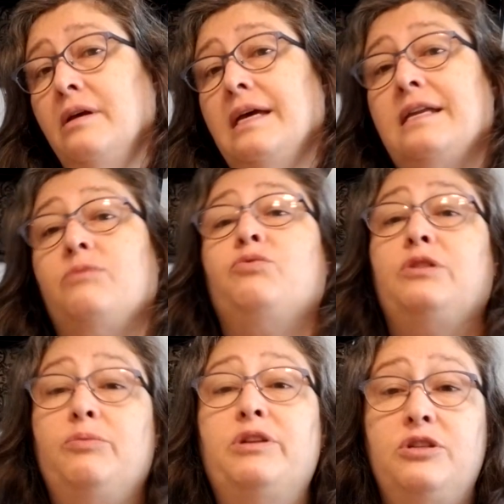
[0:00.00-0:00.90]
and I
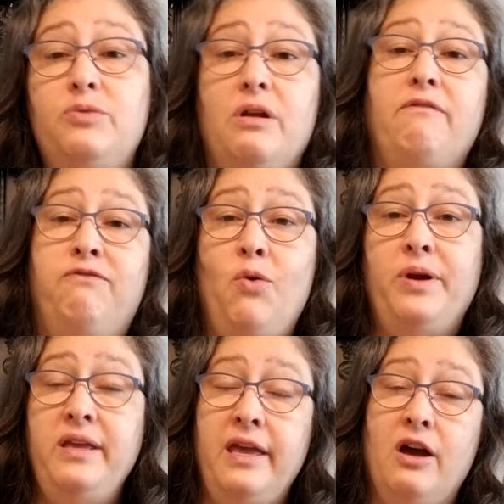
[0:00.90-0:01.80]
really want to do it on 40
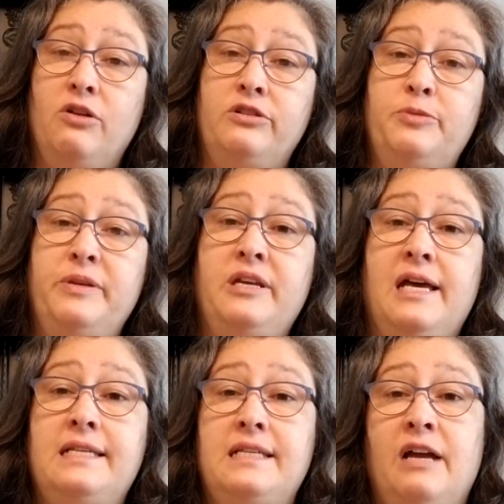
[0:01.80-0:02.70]
count just
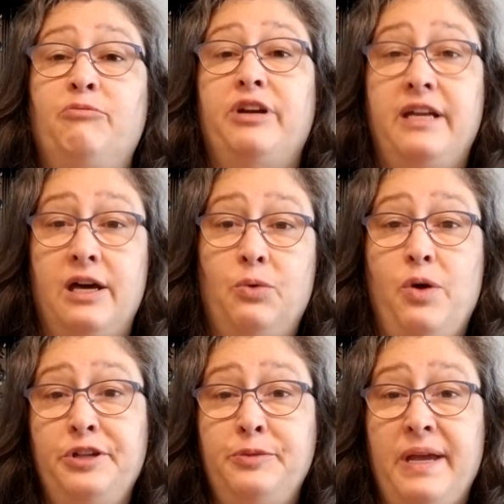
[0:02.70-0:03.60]
because I'm running out of
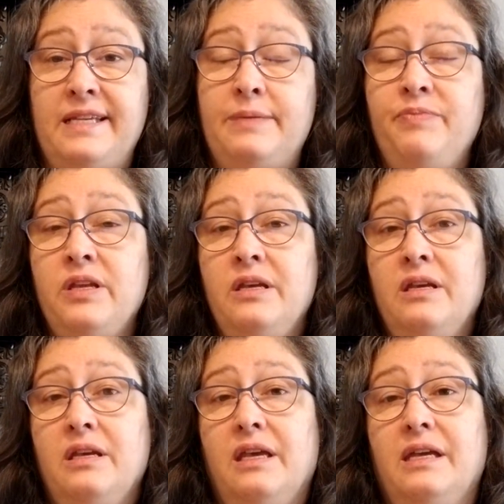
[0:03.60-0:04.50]
wall space.
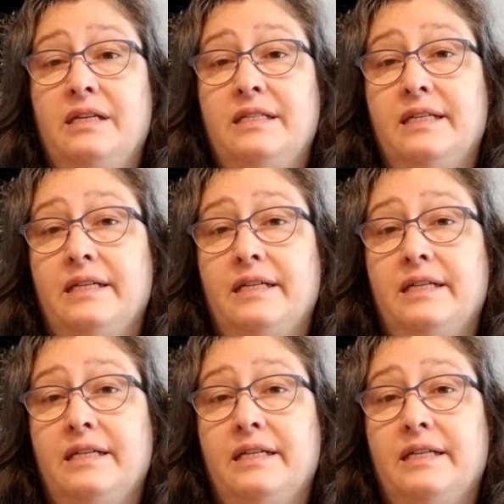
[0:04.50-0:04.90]
And